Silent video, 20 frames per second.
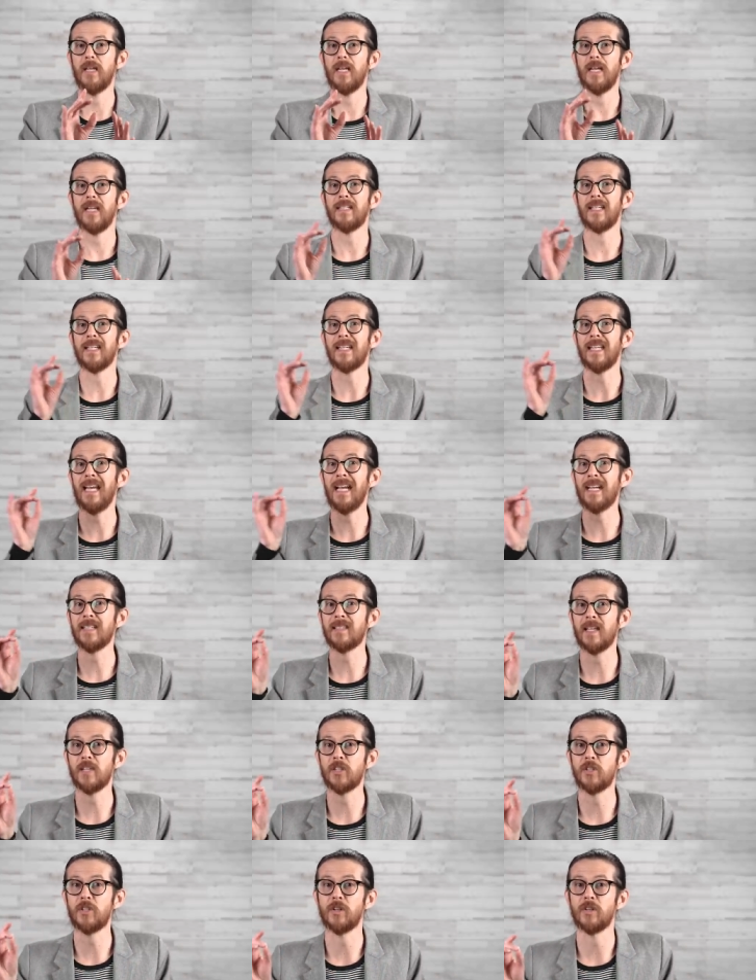and take
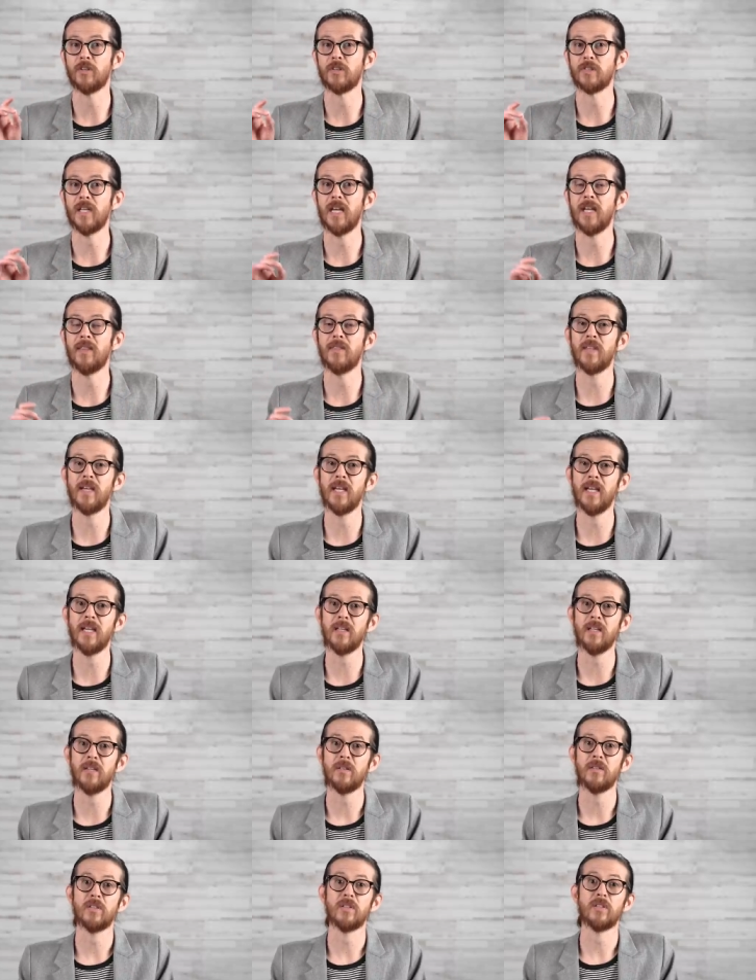excess sugars and
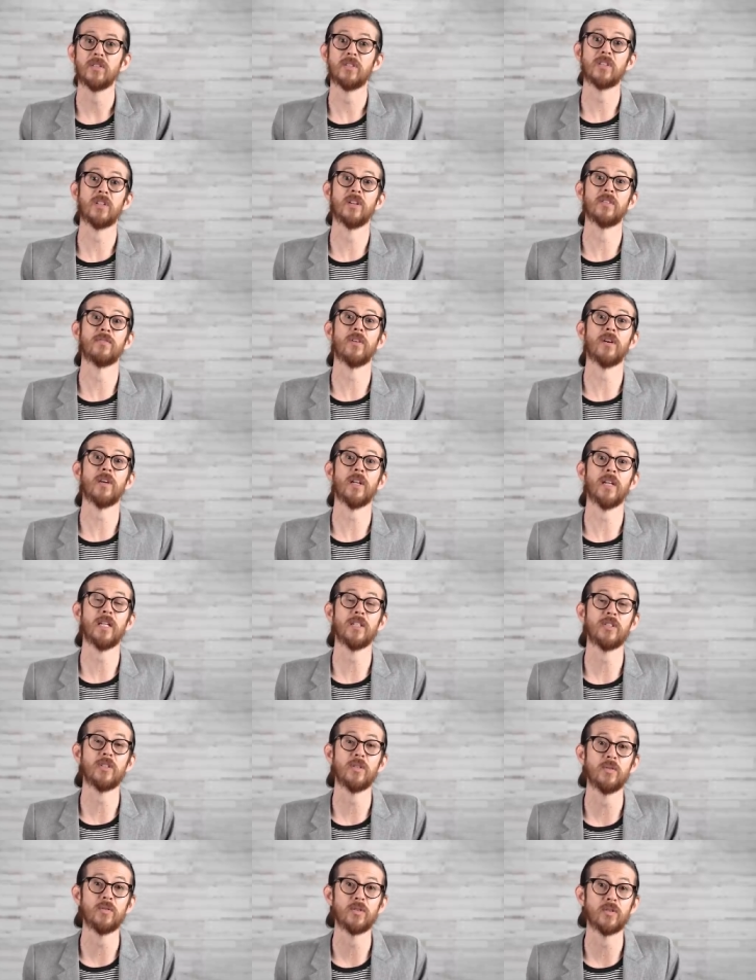then convert it
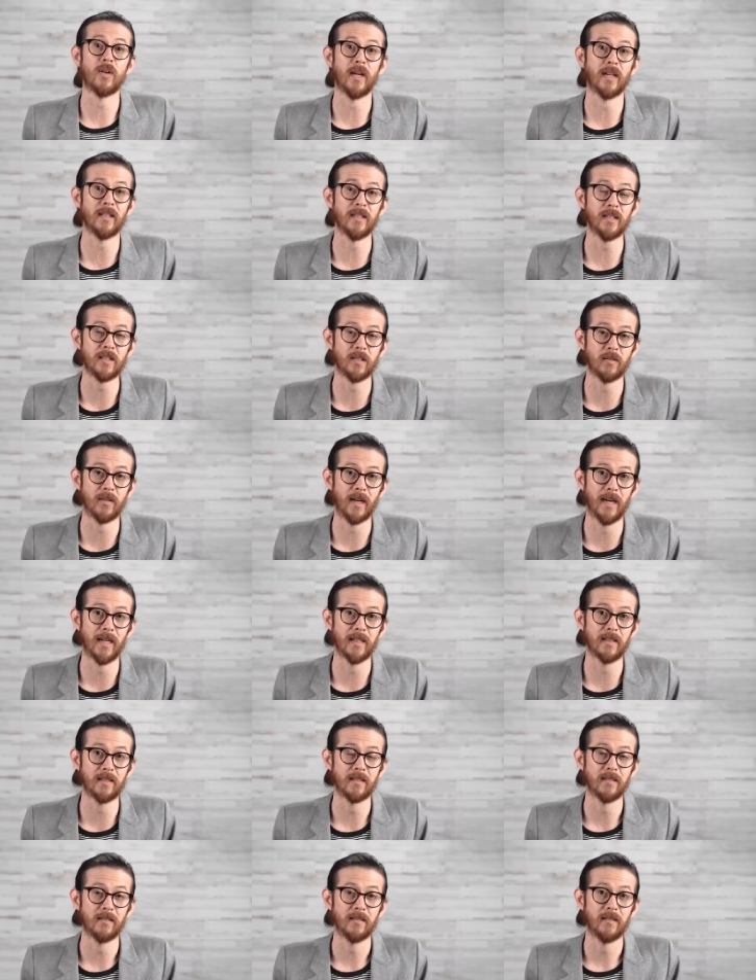into
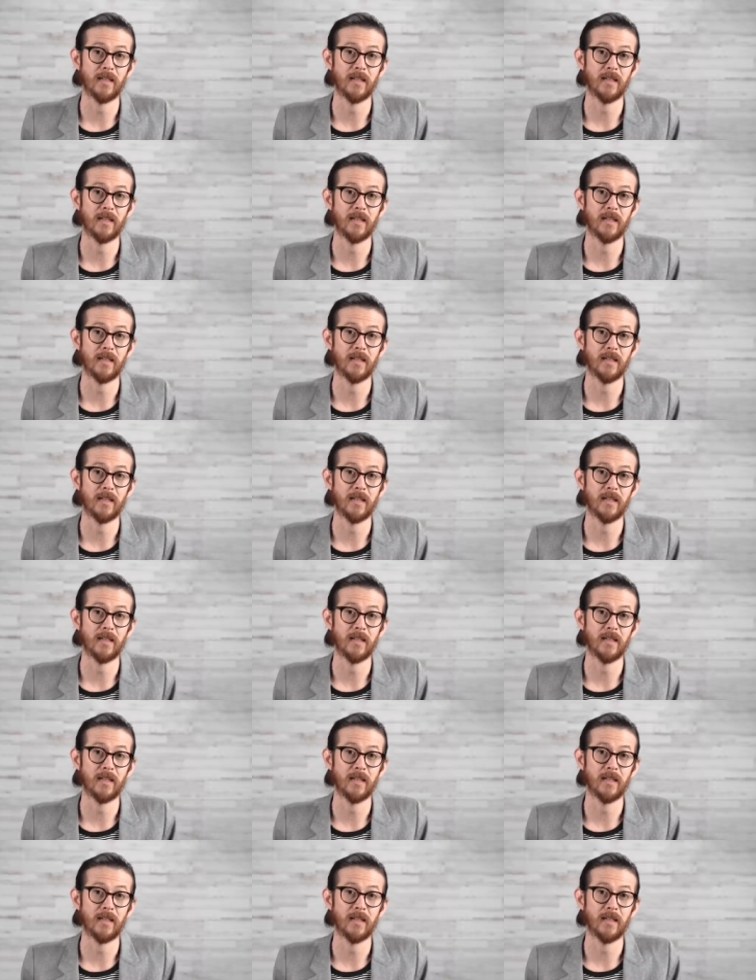triglycerides.